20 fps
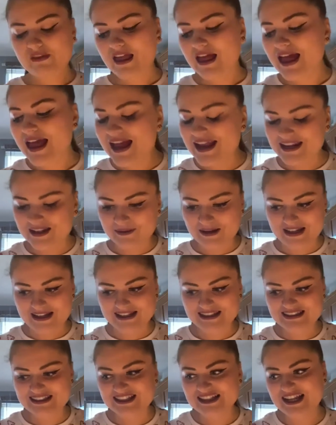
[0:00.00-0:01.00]
Anyway,
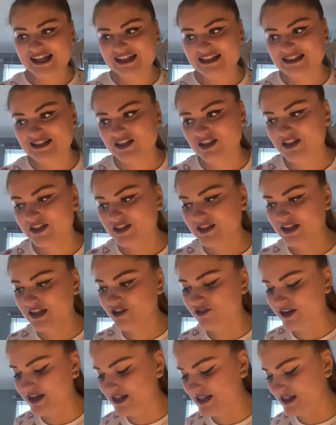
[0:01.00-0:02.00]
the next
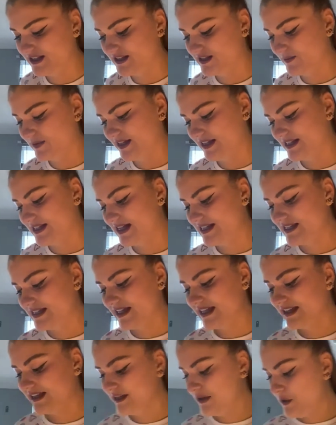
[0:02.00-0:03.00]
ingredients that we need to add
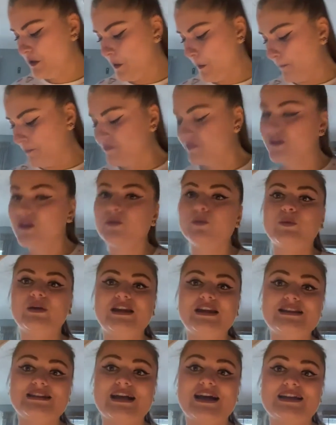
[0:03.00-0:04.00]
in, we
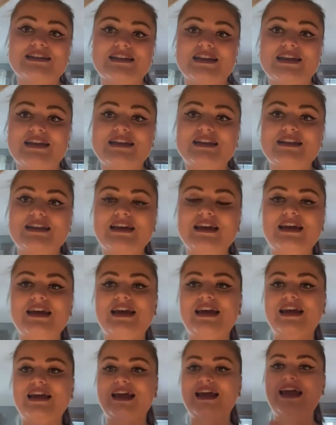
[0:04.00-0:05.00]
need to add in
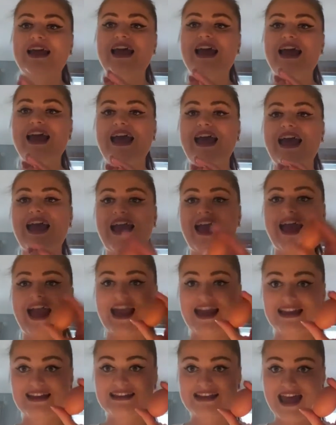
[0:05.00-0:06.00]

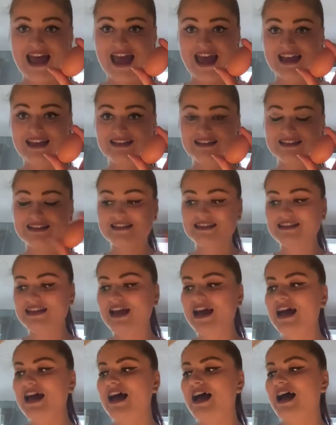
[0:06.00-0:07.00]
eight eggs,
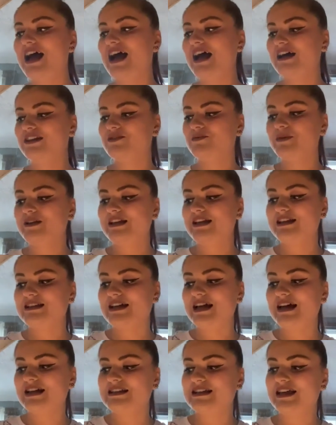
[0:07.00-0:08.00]
and we need to
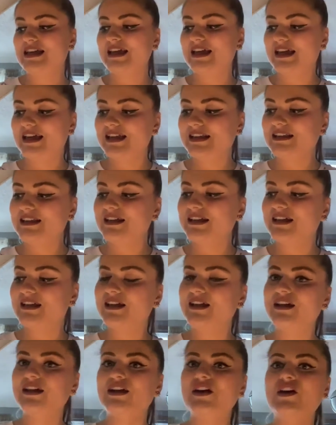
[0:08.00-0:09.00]
add in
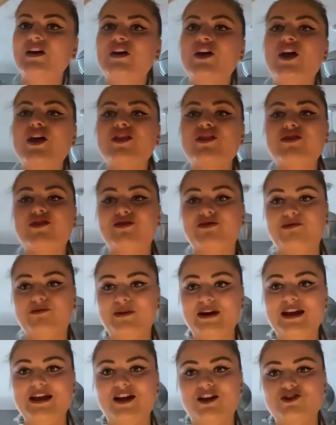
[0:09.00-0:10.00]

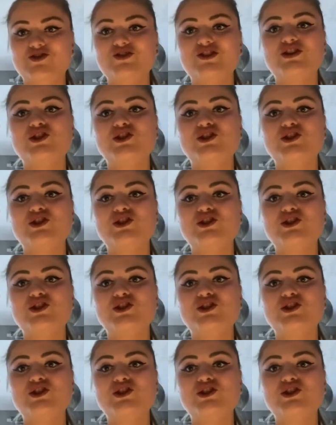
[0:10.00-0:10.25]
three hundred